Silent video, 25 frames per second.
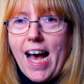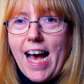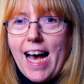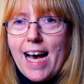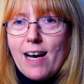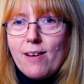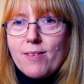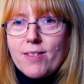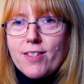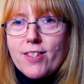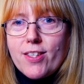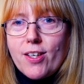
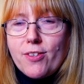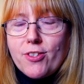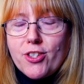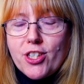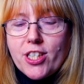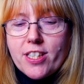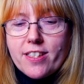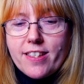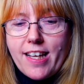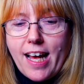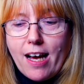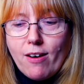Wow, so
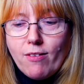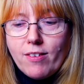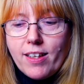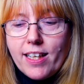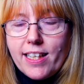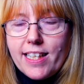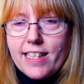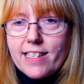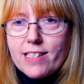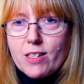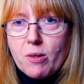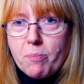she's now
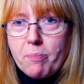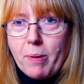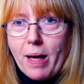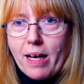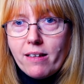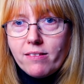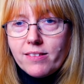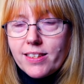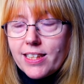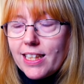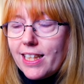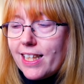learning to
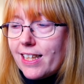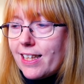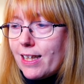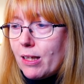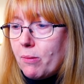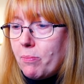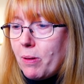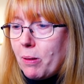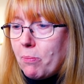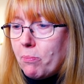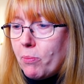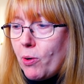belt a
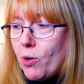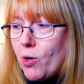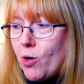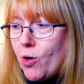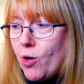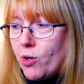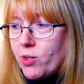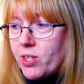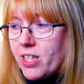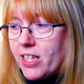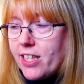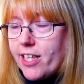little bit
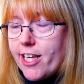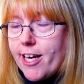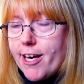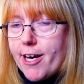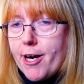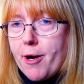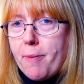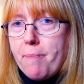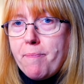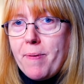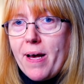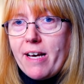more.
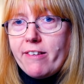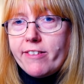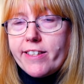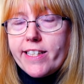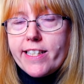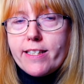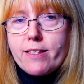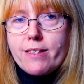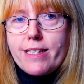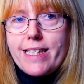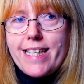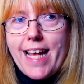Her belt
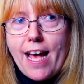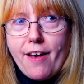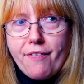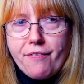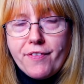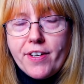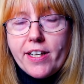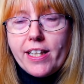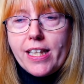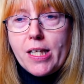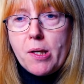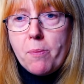is
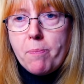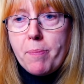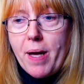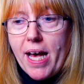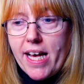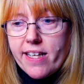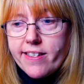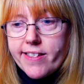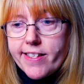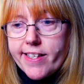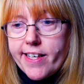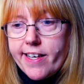definitely
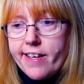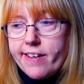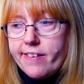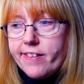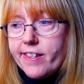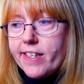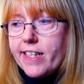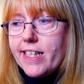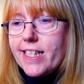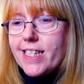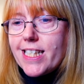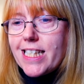better.
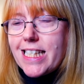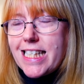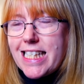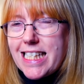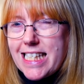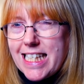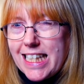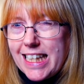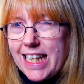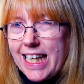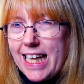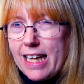
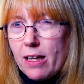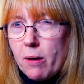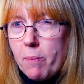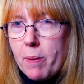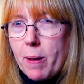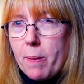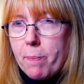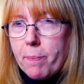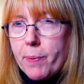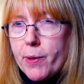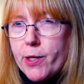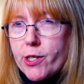Still a little
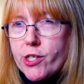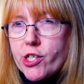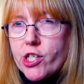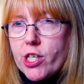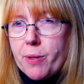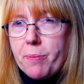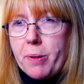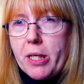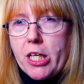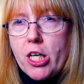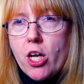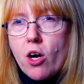bit
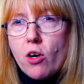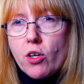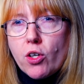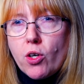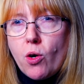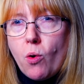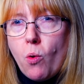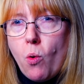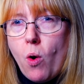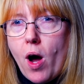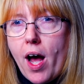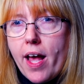pushy, but not
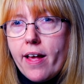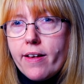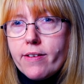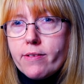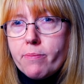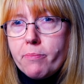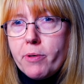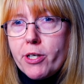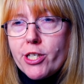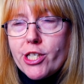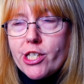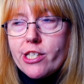quite as
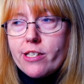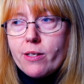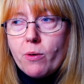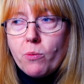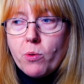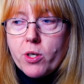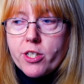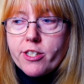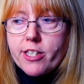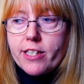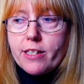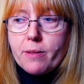much as it
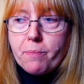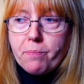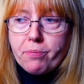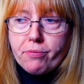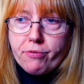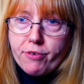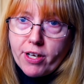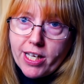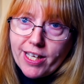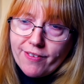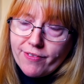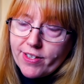was in the
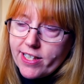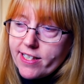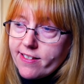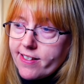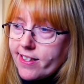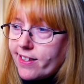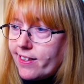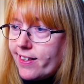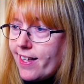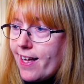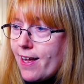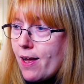previous
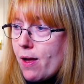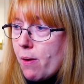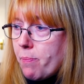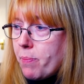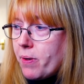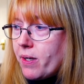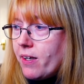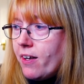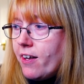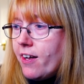clip.